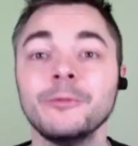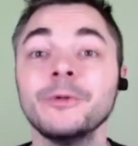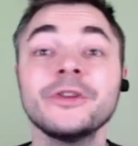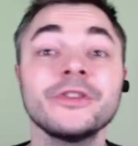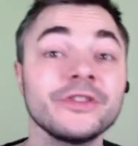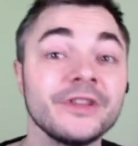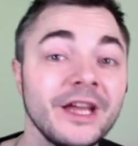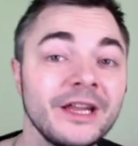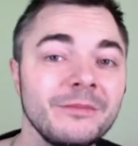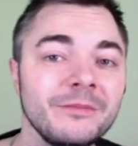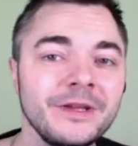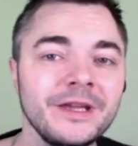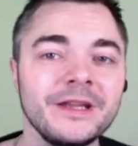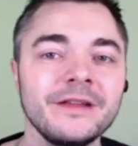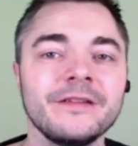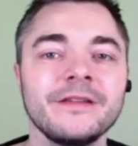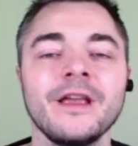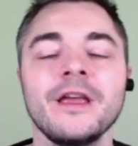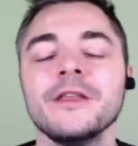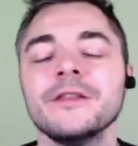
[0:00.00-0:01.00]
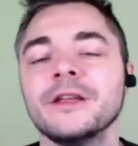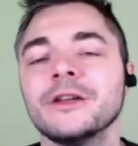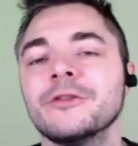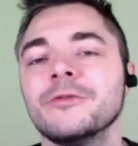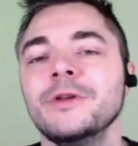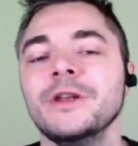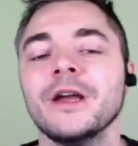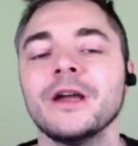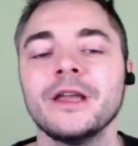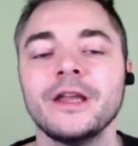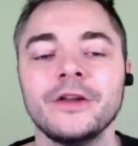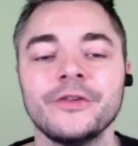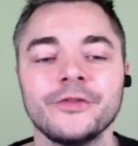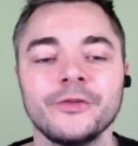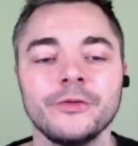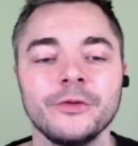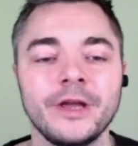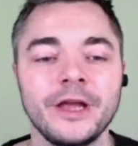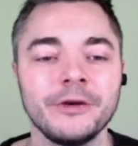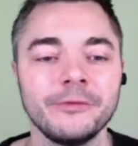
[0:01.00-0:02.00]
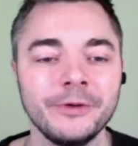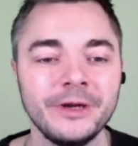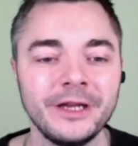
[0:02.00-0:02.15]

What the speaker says: which then means that Queen Akeshru can